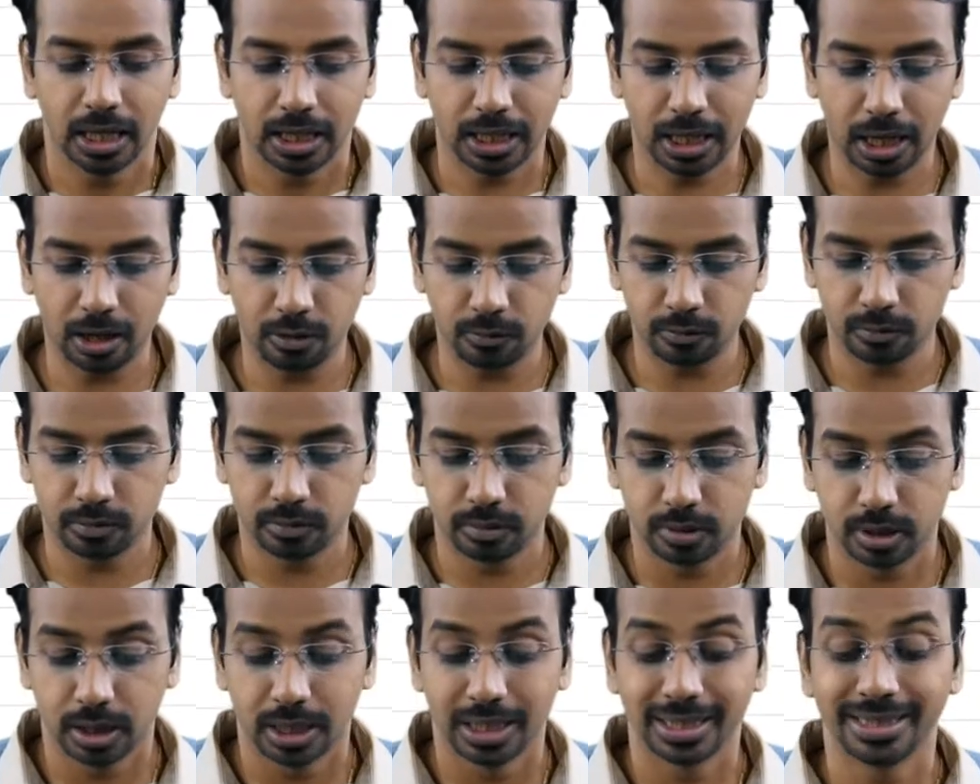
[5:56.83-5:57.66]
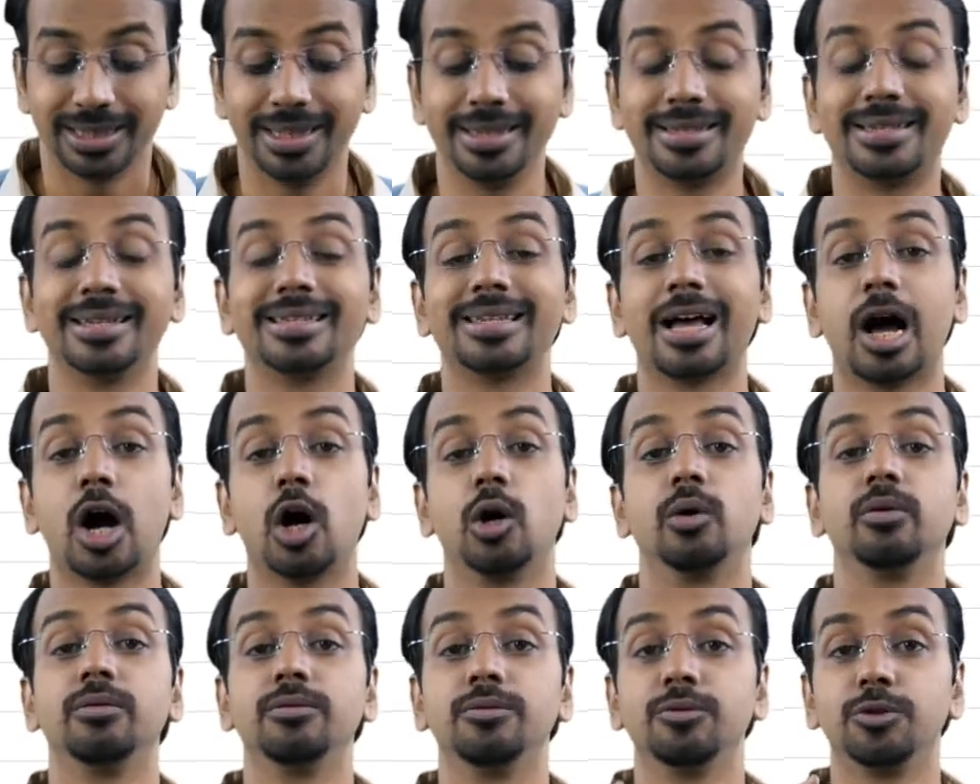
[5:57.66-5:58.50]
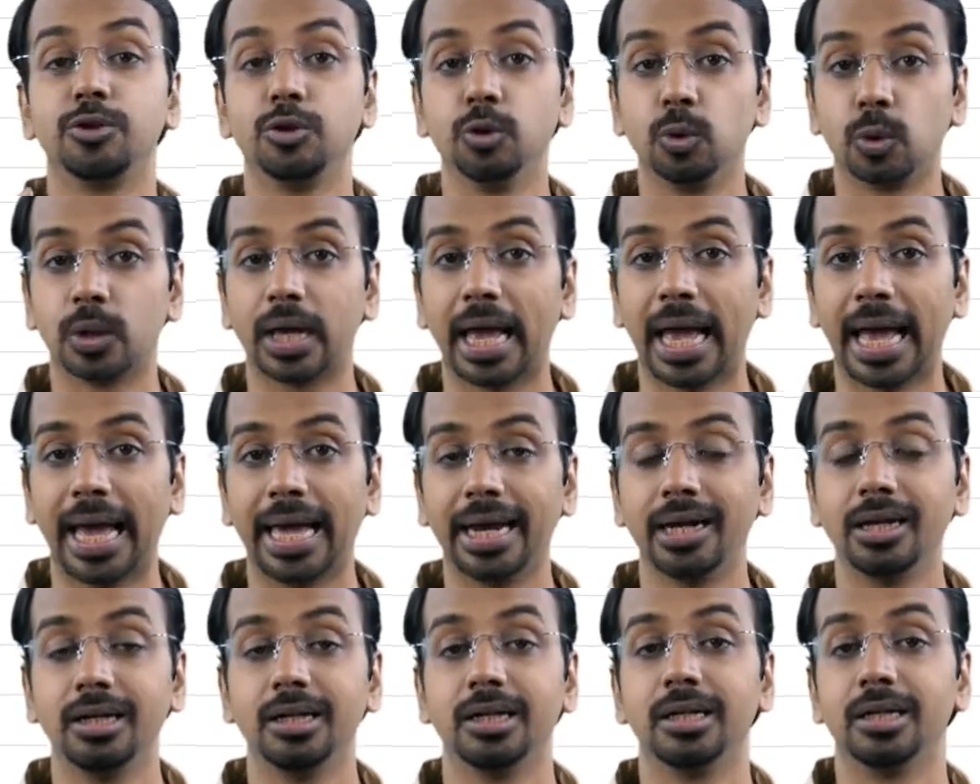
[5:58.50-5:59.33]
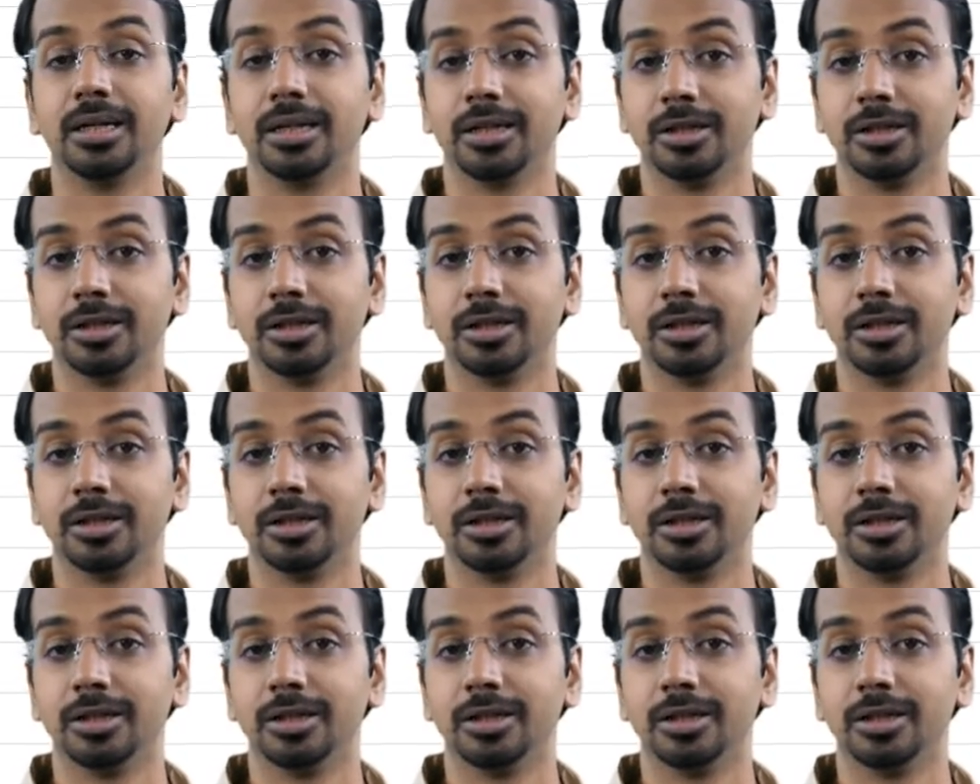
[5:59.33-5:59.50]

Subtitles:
Now this is how you can